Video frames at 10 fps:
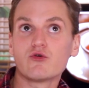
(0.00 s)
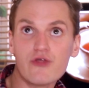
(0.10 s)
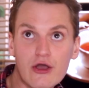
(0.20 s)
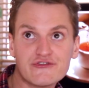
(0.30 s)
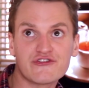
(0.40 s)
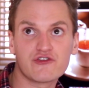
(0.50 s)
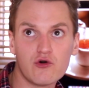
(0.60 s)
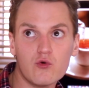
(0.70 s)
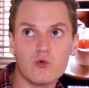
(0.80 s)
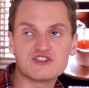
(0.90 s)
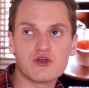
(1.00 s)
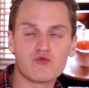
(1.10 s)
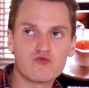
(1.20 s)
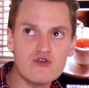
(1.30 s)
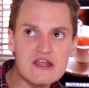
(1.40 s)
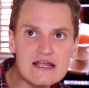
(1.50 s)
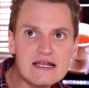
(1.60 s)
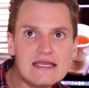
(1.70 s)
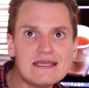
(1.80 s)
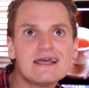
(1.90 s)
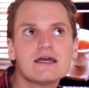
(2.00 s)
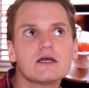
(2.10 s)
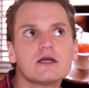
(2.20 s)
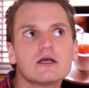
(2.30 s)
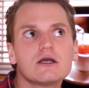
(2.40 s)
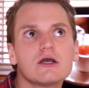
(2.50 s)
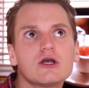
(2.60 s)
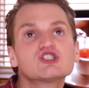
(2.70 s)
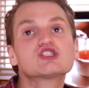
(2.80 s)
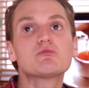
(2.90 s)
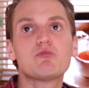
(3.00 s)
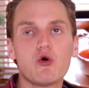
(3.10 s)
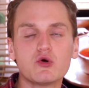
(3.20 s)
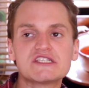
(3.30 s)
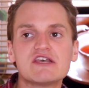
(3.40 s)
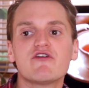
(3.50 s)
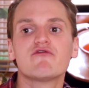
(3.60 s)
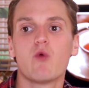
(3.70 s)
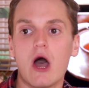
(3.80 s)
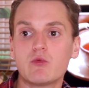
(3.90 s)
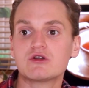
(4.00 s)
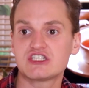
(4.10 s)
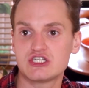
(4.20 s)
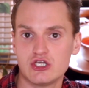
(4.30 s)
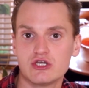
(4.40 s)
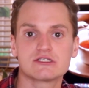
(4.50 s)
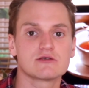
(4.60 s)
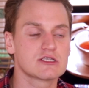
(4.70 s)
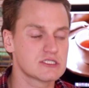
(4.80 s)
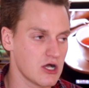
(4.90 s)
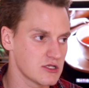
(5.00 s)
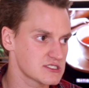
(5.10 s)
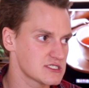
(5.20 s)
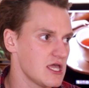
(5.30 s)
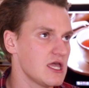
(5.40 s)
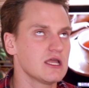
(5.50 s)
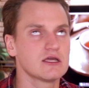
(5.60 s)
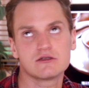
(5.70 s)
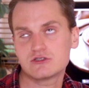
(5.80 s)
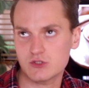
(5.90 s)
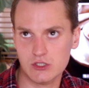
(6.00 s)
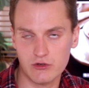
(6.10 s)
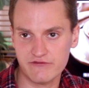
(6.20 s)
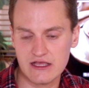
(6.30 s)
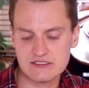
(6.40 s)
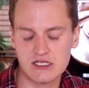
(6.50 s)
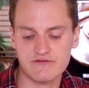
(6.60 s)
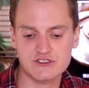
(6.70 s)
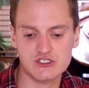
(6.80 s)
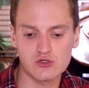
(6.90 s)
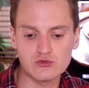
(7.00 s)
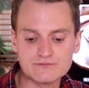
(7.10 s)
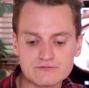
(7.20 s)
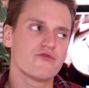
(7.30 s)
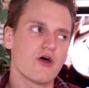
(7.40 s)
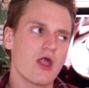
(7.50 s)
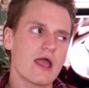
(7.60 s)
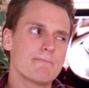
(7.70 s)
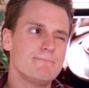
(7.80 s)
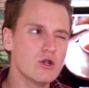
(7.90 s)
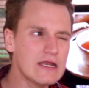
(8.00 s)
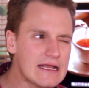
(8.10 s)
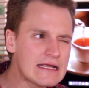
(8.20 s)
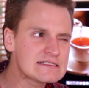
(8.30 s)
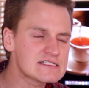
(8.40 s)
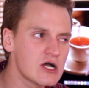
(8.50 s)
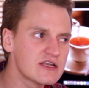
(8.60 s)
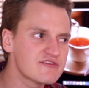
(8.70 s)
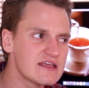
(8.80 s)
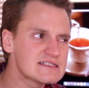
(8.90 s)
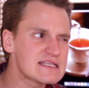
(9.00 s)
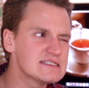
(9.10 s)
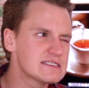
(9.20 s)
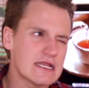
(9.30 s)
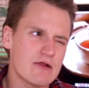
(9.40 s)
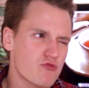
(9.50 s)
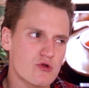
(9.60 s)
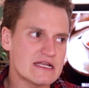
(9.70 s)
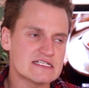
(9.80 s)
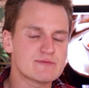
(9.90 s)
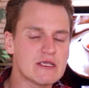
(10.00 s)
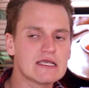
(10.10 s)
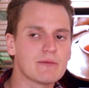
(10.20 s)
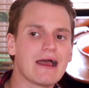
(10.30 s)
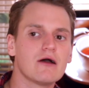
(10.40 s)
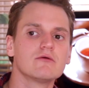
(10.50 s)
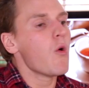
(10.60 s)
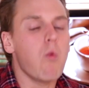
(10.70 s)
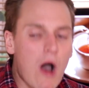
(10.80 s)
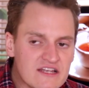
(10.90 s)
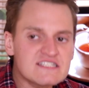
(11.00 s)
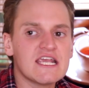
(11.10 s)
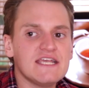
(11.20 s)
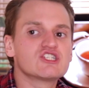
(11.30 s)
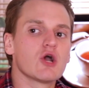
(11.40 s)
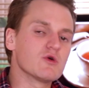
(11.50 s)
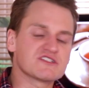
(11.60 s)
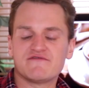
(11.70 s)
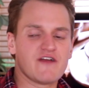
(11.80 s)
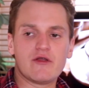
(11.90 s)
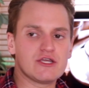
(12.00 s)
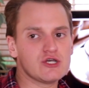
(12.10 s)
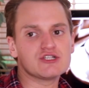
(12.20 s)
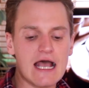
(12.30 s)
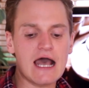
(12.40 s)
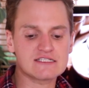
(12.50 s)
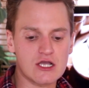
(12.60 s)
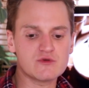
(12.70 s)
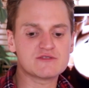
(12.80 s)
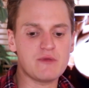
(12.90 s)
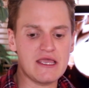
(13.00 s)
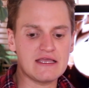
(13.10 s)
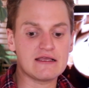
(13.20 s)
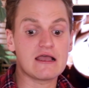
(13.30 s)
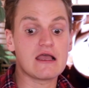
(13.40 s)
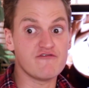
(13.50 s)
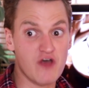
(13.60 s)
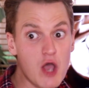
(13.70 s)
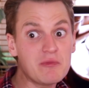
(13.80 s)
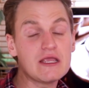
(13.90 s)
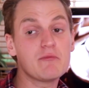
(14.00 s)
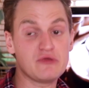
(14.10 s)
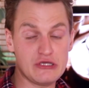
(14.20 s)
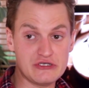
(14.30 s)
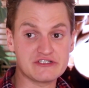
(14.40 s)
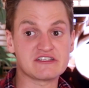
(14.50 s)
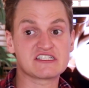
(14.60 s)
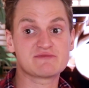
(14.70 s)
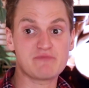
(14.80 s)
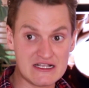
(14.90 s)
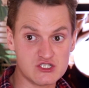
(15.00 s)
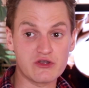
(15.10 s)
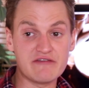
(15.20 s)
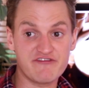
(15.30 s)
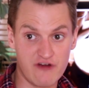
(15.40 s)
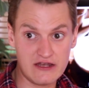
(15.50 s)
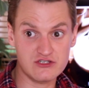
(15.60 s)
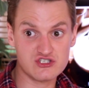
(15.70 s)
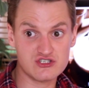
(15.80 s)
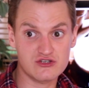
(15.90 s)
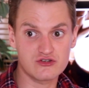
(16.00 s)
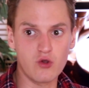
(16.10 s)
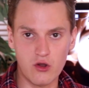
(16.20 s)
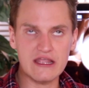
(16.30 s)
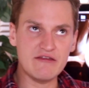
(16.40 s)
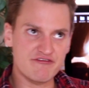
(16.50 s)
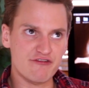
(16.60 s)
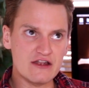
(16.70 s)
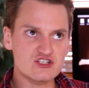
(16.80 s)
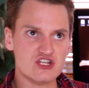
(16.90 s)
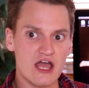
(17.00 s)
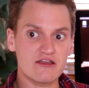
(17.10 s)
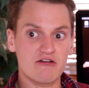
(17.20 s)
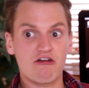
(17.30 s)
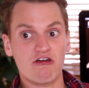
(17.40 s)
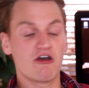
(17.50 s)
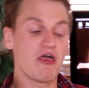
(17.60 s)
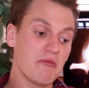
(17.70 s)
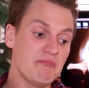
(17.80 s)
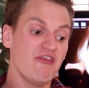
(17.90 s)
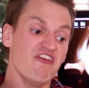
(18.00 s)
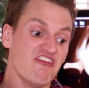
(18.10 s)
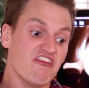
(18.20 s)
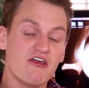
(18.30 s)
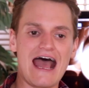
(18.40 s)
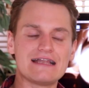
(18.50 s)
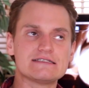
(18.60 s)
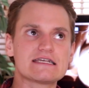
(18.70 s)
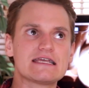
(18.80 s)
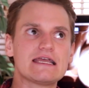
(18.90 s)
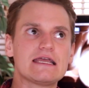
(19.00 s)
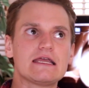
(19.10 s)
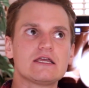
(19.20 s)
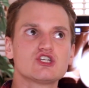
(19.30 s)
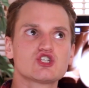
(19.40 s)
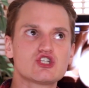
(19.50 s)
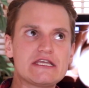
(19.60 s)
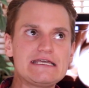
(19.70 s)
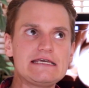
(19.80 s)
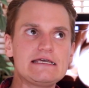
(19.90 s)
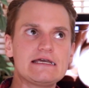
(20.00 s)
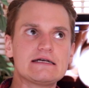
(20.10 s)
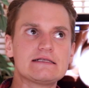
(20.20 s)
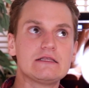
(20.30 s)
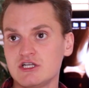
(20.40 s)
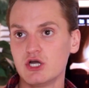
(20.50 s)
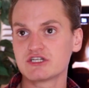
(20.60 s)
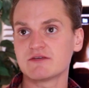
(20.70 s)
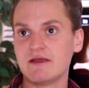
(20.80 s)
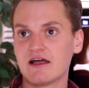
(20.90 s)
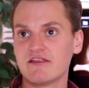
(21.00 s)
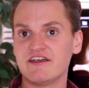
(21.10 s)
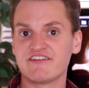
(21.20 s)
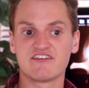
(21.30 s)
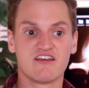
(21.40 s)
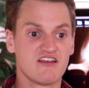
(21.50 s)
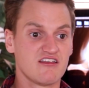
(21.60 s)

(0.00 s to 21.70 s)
And although school was a really supportive of what I wanted to do because I was dancing and doing all of that stuff at school. The like bullying side of things, they didn't really speak about. One teacher wasn't very good. As I was being verbally abused and spat on in French, not in French, like, and she looked at me like this.